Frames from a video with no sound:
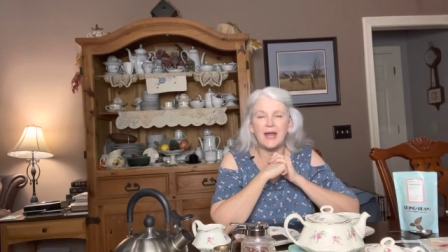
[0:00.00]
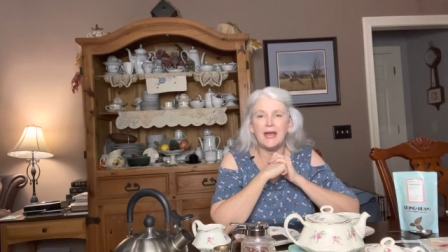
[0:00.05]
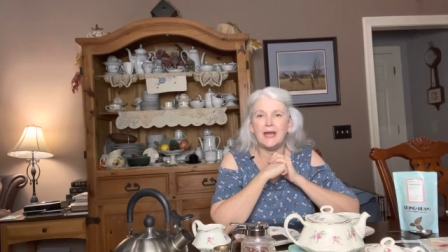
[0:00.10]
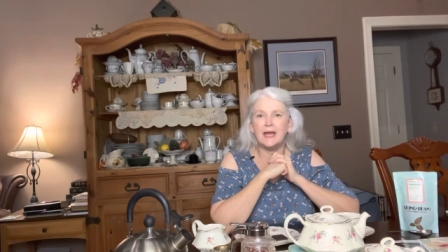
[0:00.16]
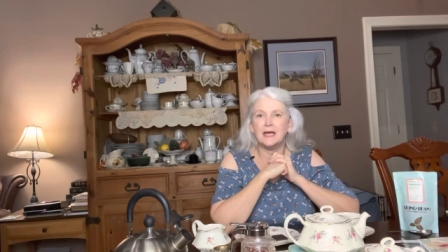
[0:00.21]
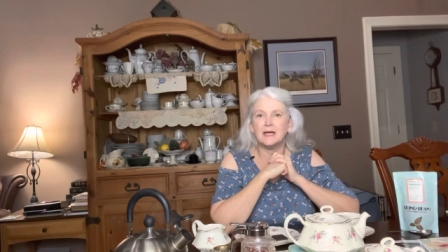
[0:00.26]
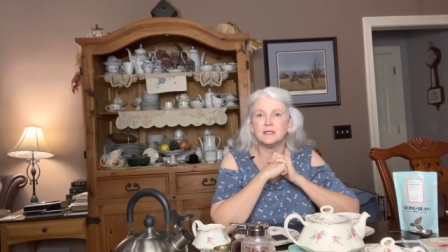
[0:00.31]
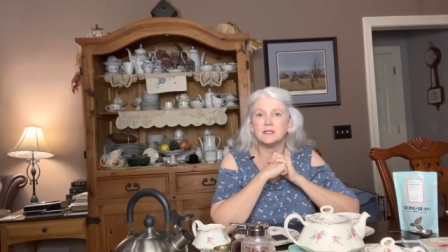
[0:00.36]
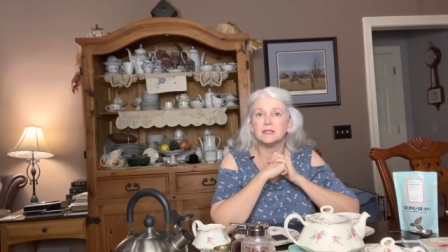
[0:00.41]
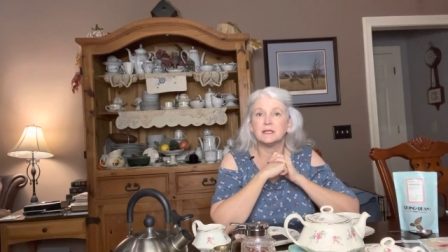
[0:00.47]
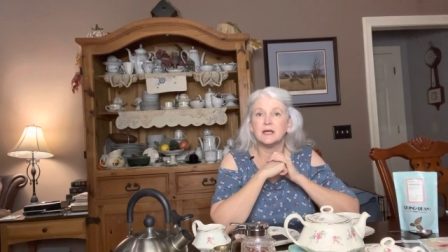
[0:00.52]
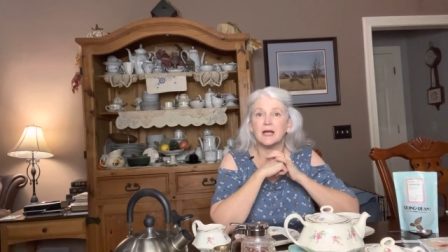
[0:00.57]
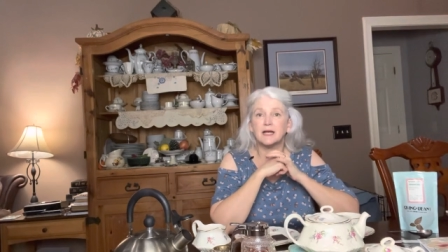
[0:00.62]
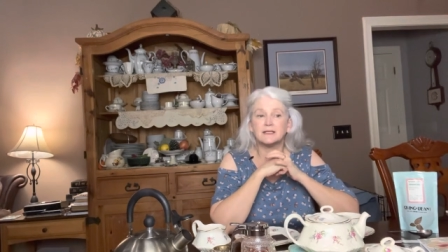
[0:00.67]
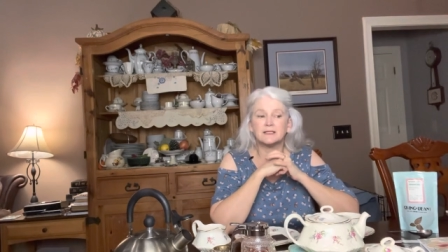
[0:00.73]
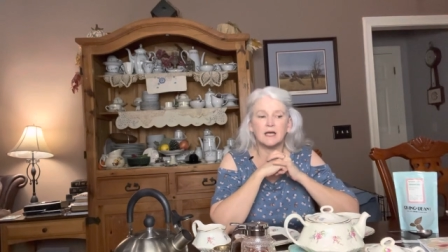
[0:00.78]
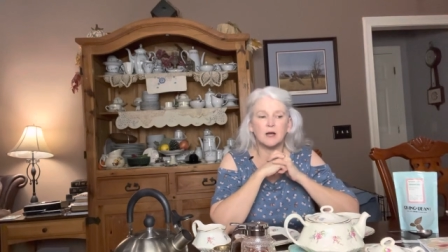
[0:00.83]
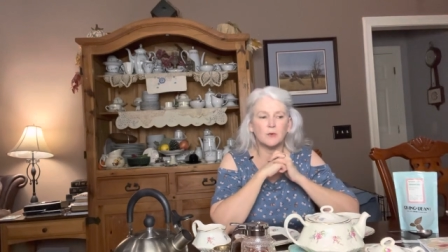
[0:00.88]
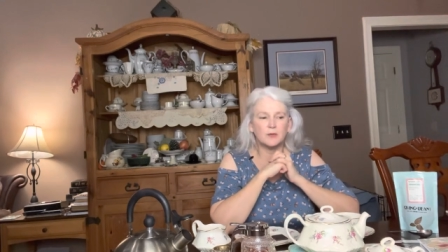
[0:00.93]
and
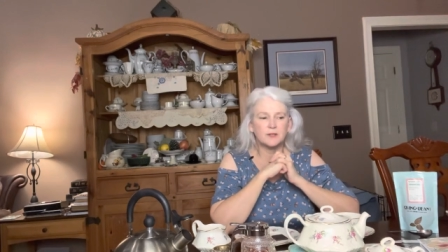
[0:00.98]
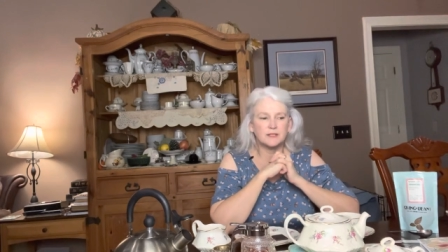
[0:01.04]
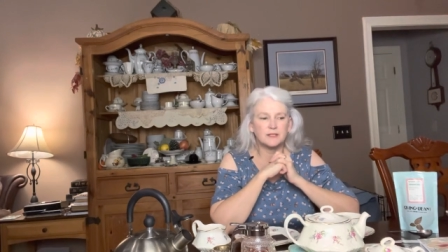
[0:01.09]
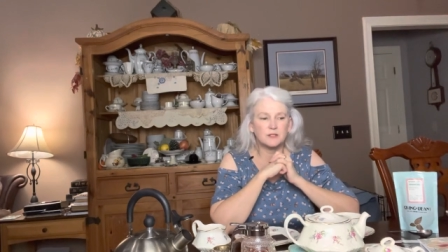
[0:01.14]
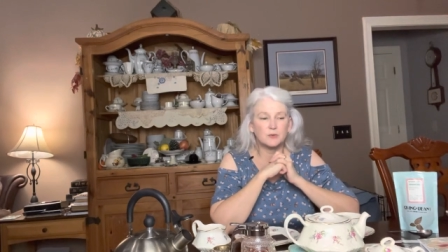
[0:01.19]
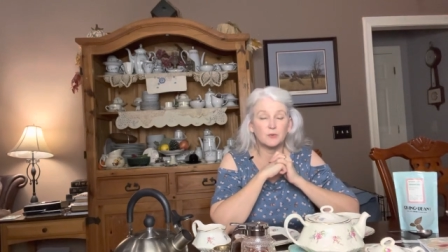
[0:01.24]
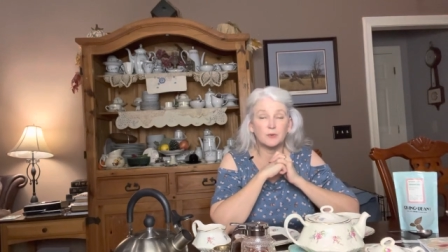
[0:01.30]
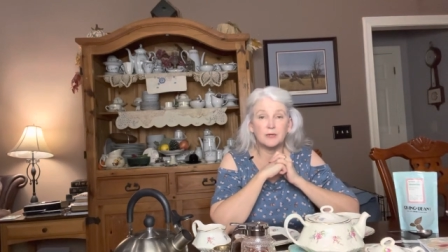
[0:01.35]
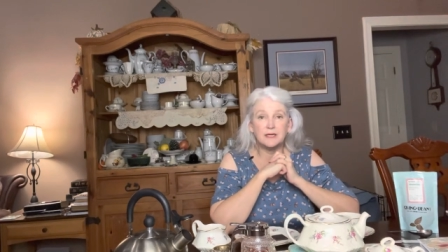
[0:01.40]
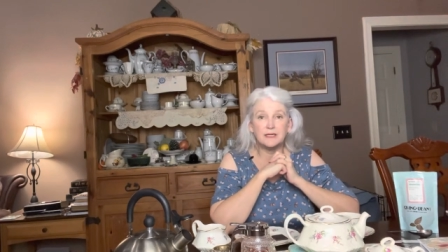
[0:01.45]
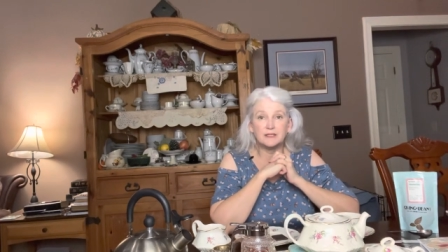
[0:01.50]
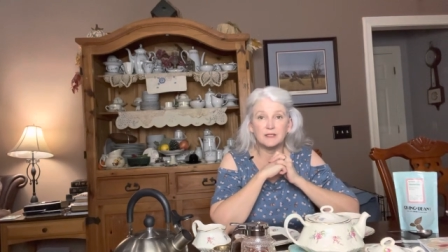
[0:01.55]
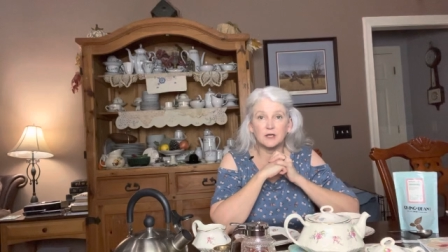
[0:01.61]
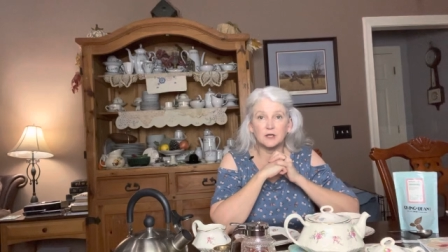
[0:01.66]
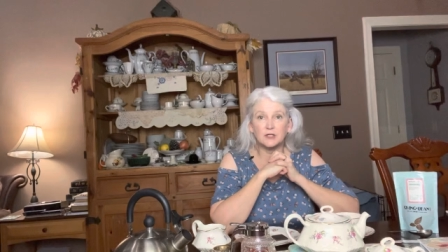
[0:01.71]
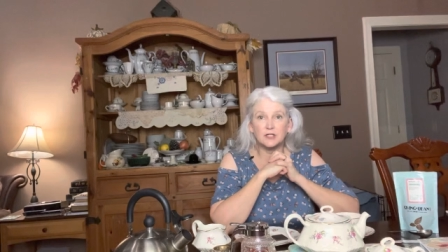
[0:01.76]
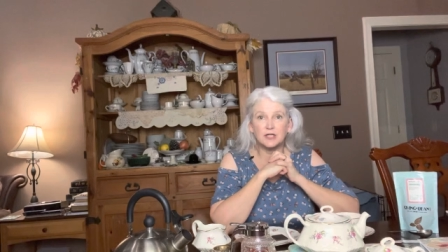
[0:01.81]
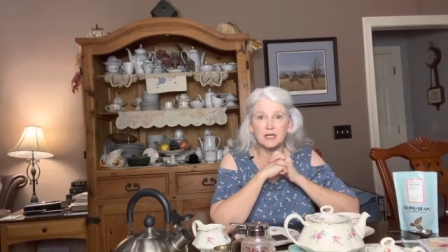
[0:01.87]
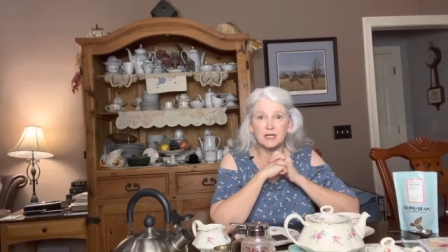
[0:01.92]
as I was
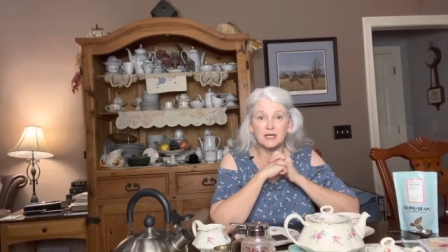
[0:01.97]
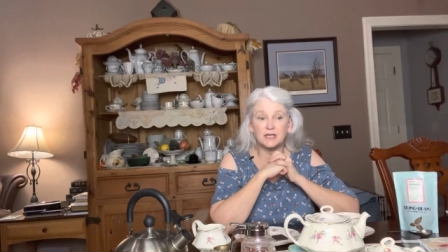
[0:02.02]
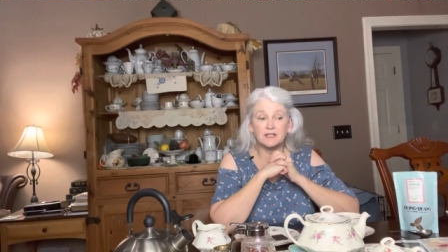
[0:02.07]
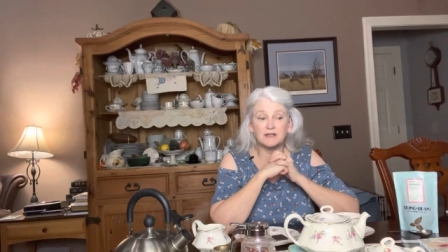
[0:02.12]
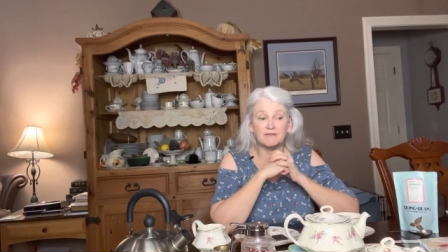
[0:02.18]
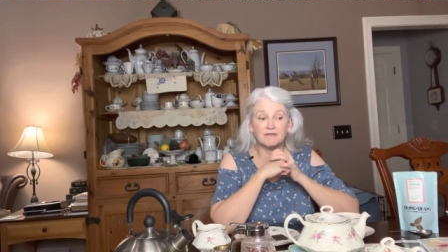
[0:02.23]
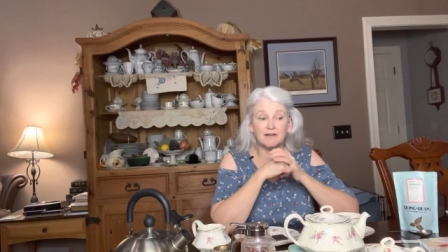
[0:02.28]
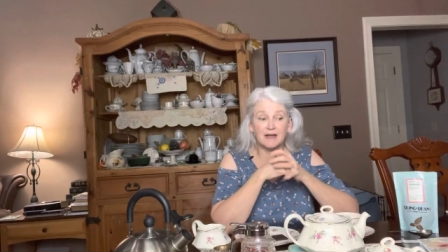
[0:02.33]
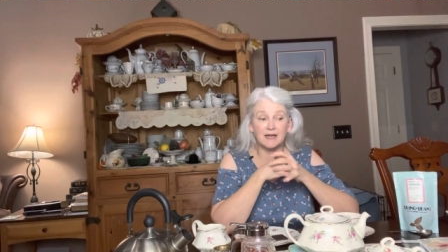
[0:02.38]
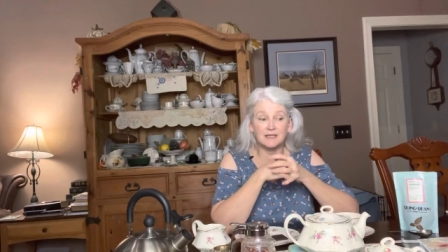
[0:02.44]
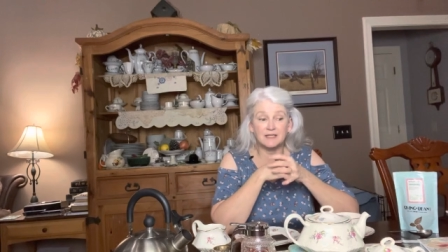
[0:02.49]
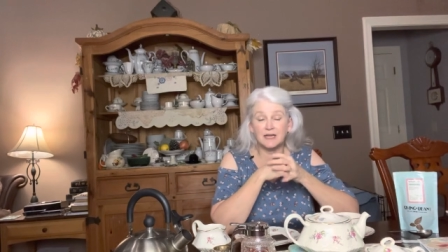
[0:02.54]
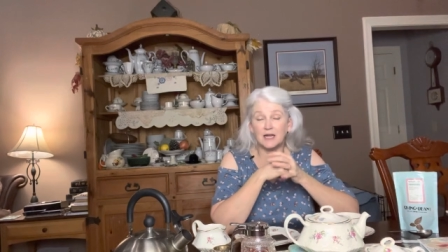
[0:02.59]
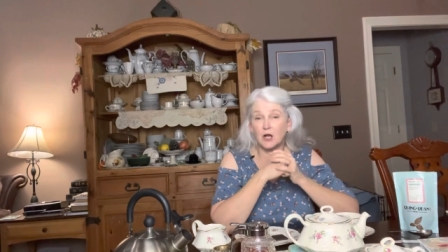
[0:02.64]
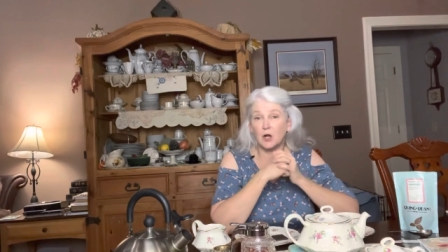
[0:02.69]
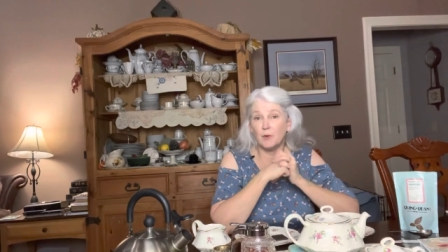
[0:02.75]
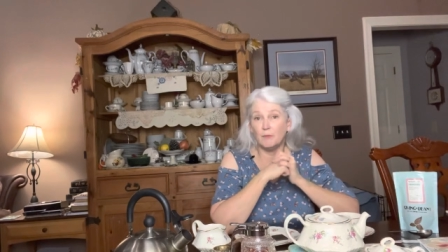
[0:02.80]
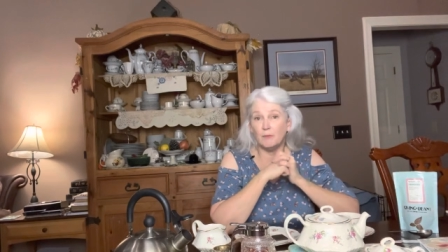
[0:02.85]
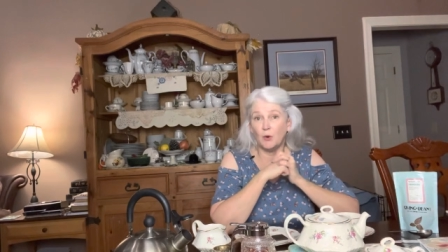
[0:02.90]
researching to find
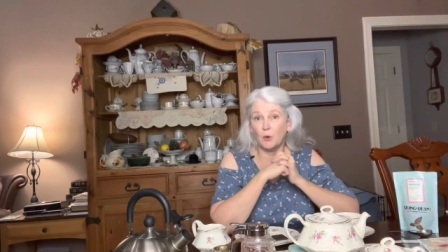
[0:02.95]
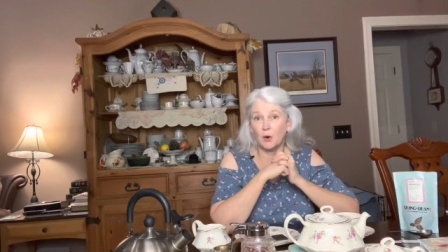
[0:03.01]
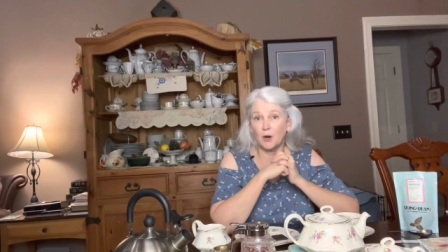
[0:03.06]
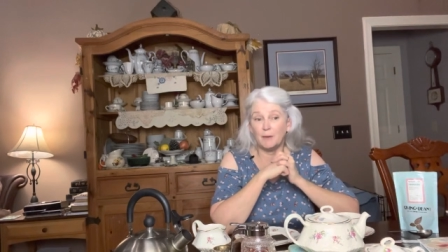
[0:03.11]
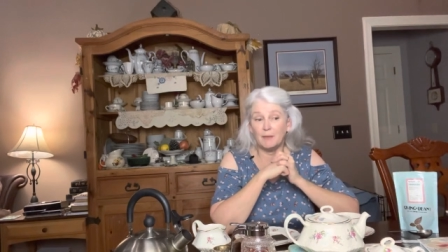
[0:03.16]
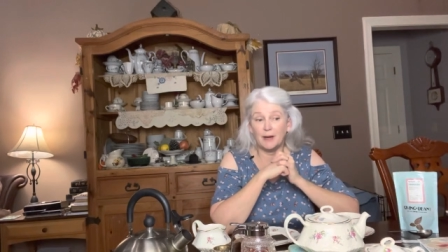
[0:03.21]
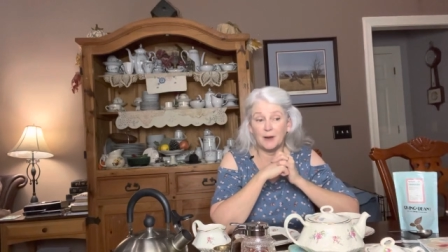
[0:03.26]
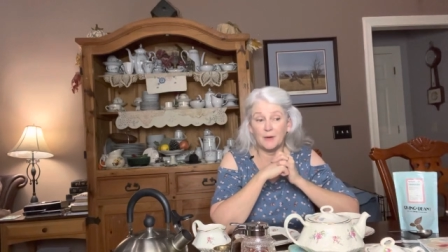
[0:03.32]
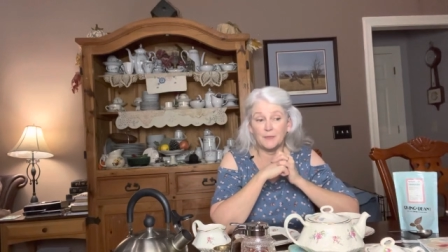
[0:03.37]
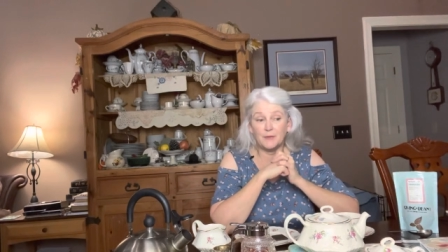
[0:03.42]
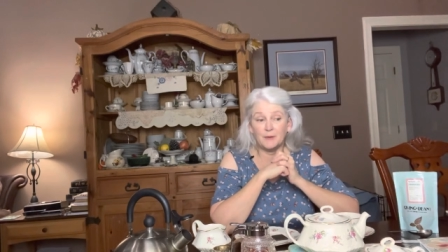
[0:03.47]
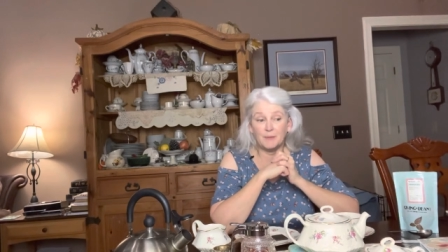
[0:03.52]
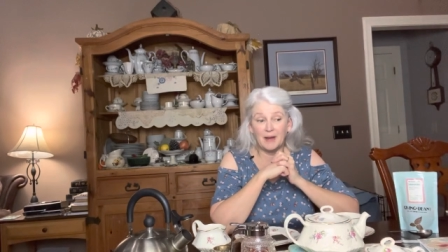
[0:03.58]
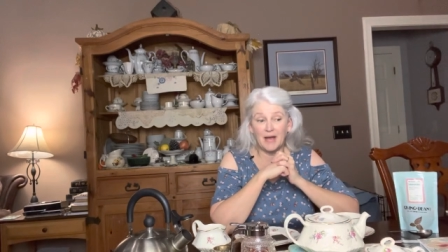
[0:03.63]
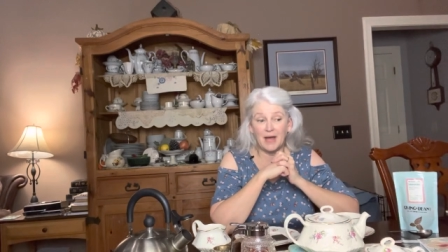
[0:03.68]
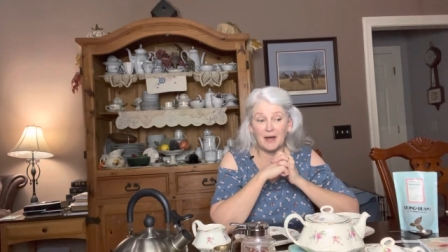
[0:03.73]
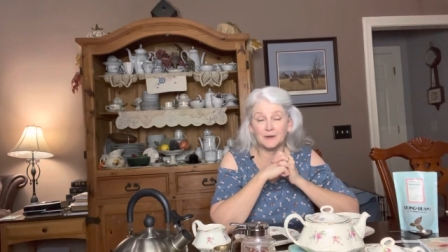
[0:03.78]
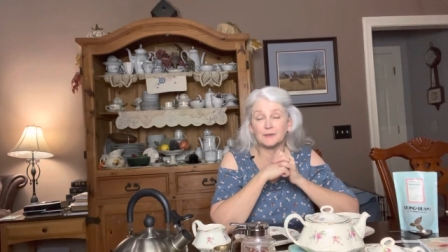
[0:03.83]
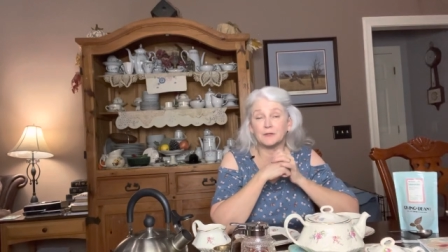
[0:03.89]
out more about the
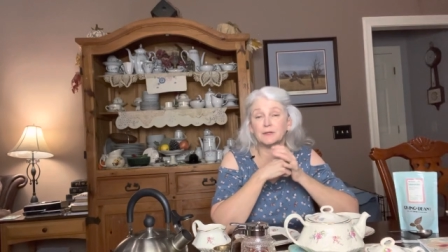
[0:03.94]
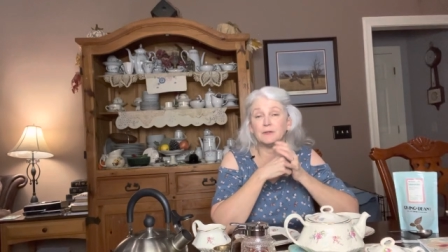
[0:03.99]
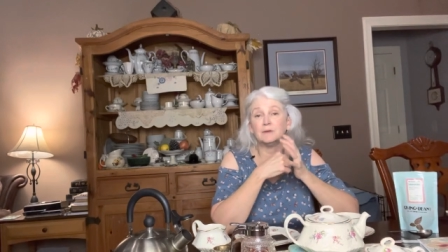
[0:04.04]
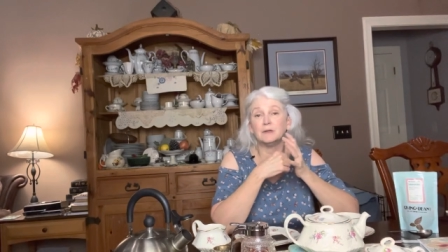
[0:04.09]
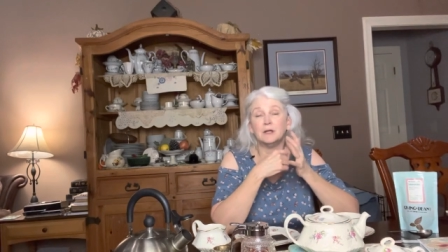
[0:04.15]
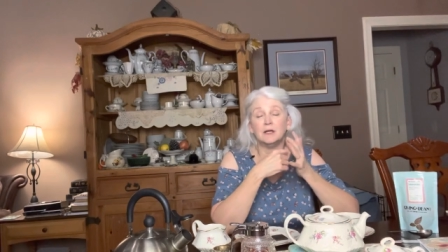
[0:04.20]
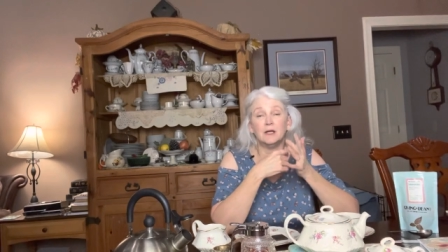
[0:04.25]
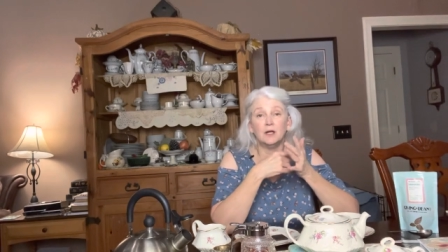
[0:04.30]
pattern,